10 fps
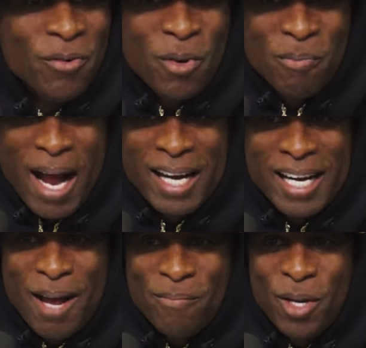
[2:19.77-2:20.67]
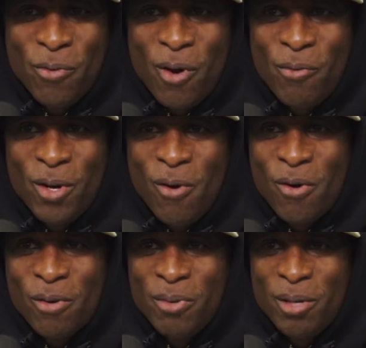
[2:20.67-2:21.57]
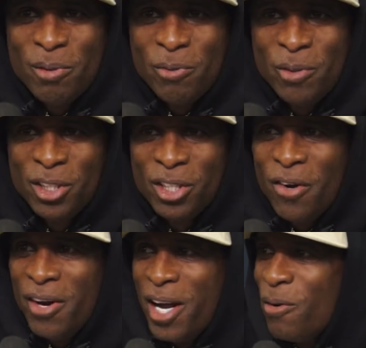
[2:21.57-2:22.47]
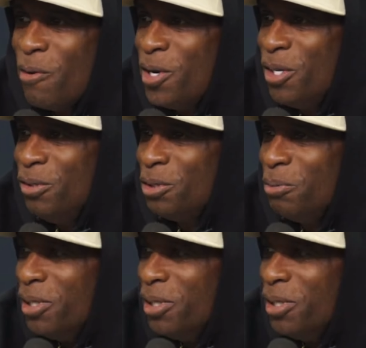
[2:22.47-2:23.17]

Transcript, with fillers: I can. And like always, man, y'all already you know how I'm rocking.